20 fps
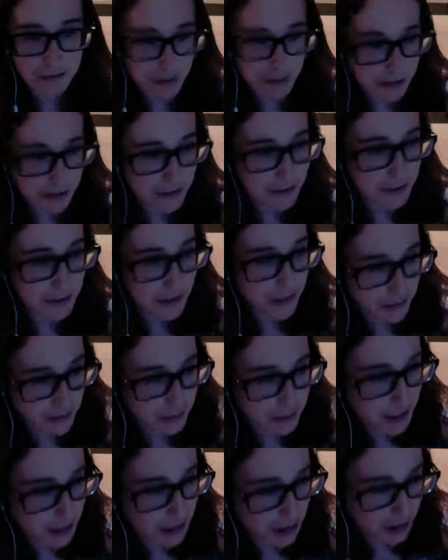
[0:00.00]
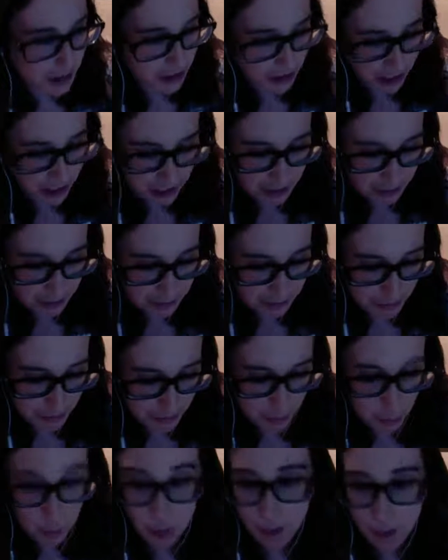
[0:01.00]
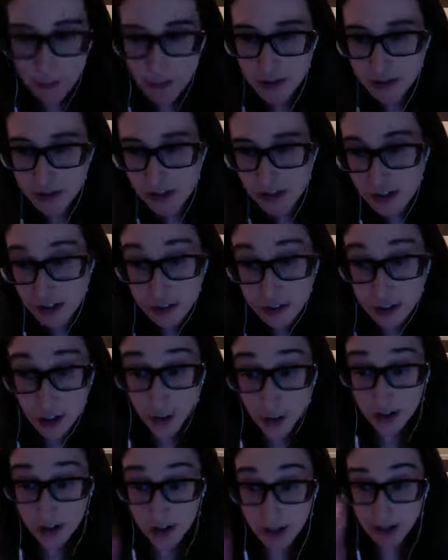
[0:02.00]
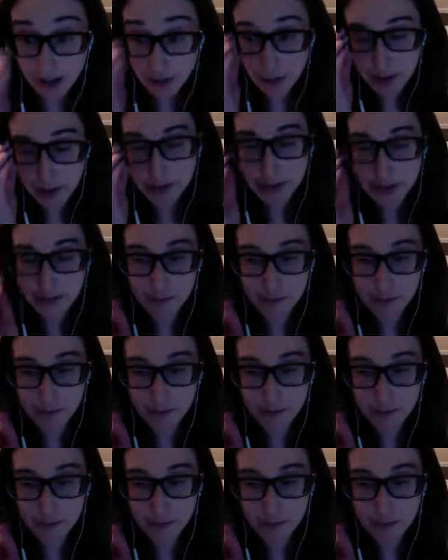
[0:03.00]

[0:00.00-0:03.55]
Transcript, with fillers: very vivid picture of what was going on with